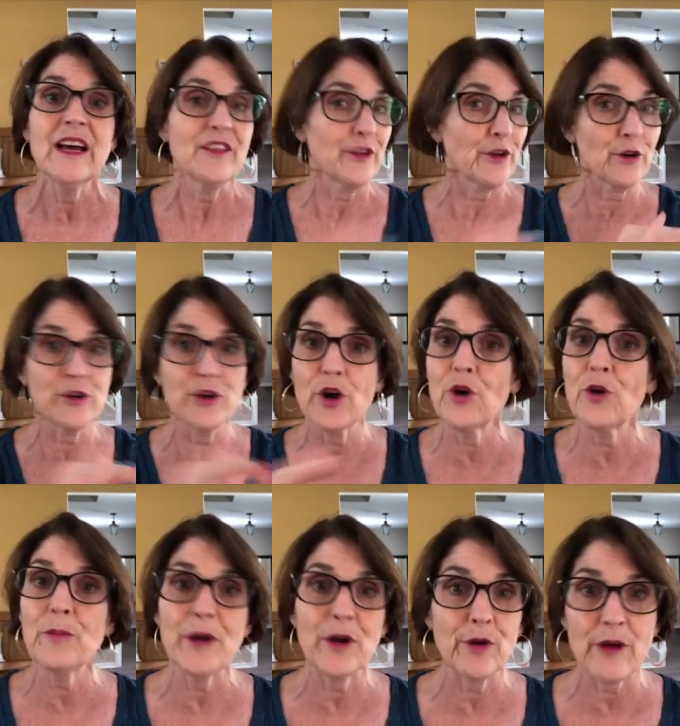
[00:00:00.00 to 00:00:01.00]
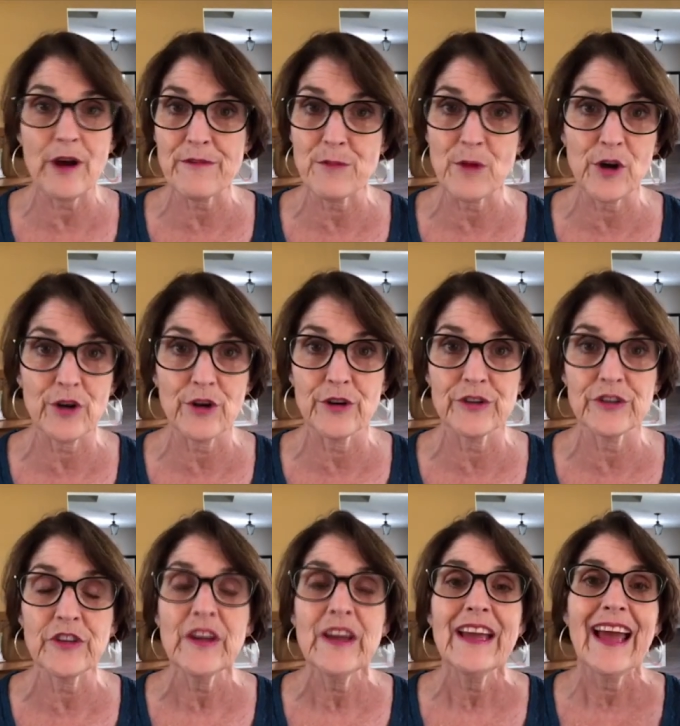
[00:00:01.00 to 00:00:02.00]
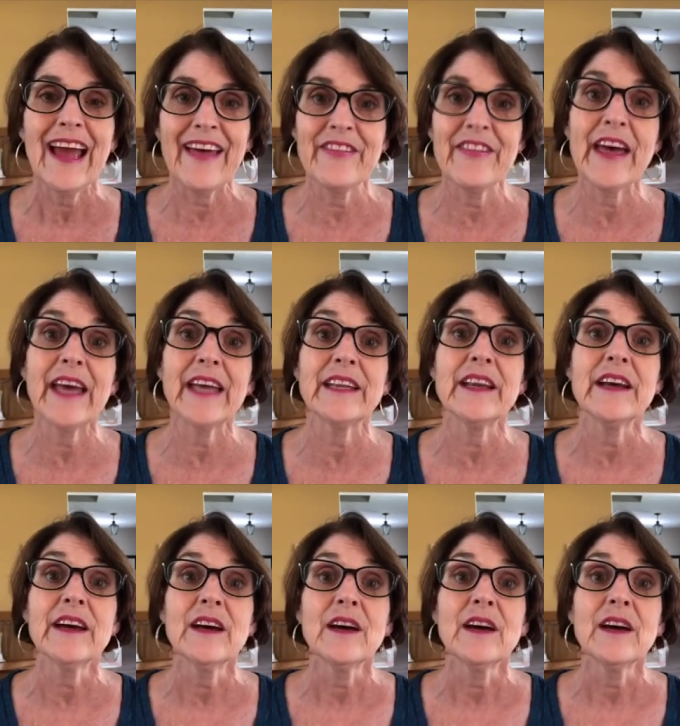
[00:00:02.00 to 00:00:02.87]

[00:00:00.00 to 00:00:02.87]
There are no paragraph markers. And then